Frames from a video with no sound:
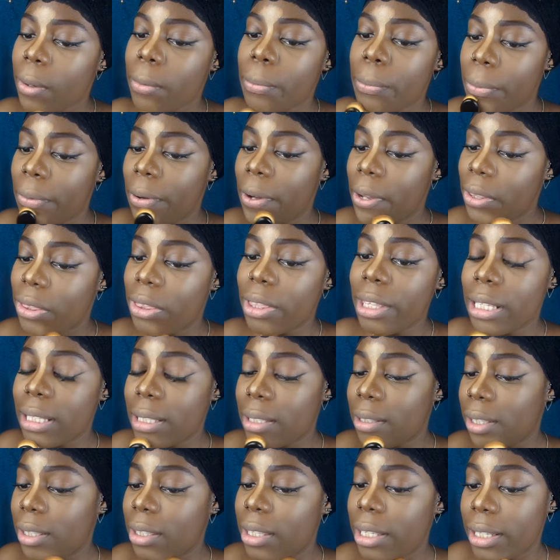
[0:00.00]
But
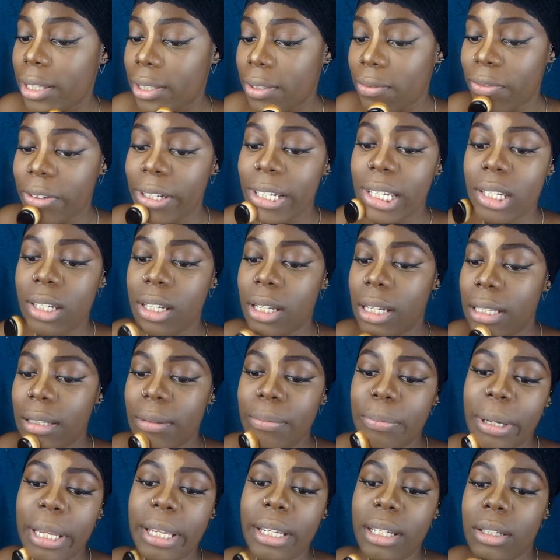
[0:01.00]
this really does
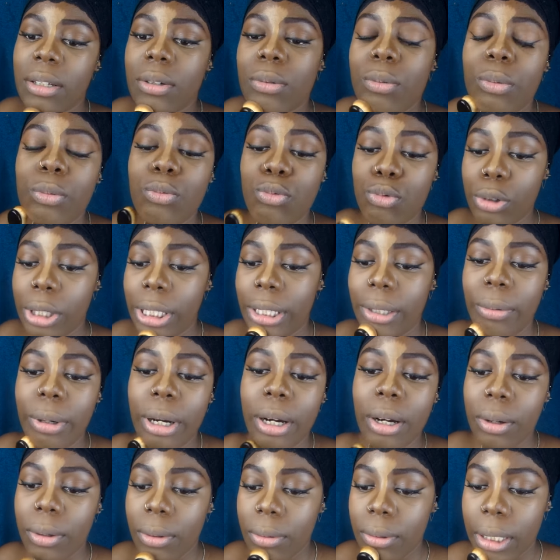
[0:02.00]
blend really
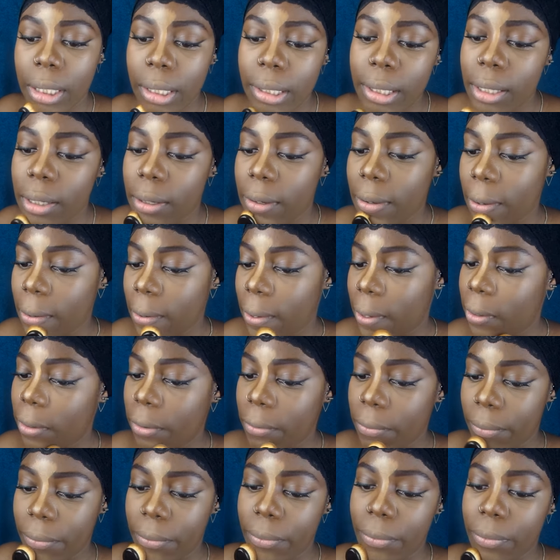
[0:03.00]
well. Like,
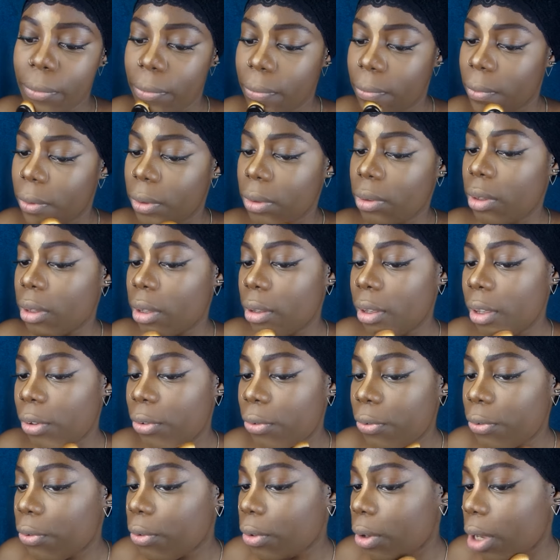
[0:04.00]

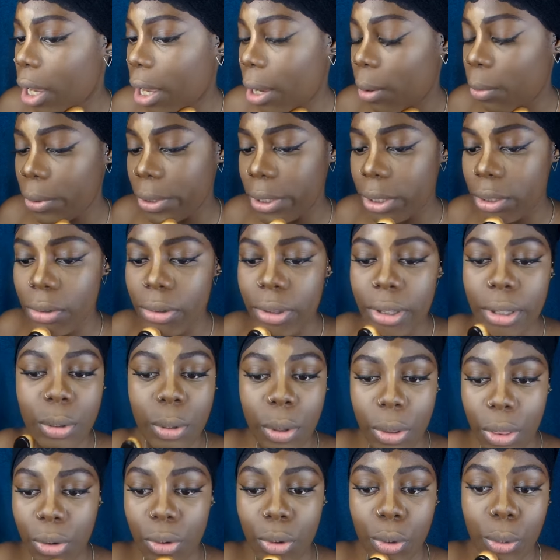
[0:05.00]
if I was doing this
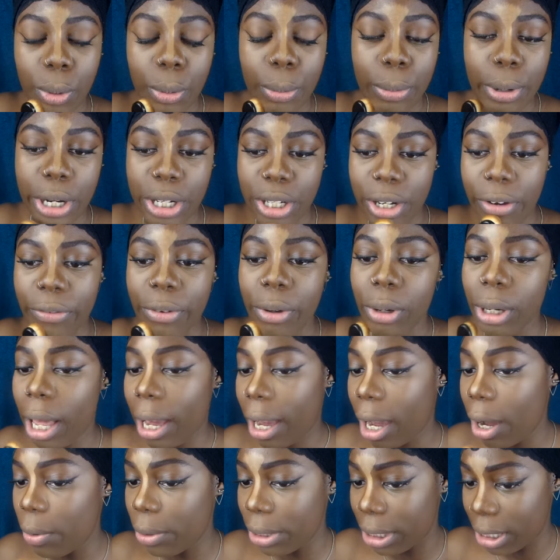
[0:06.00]
with a normal brush, I feel
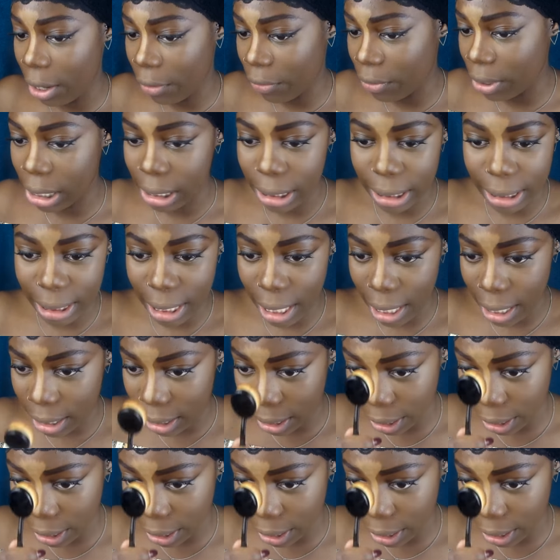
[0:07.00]
like I would definitely take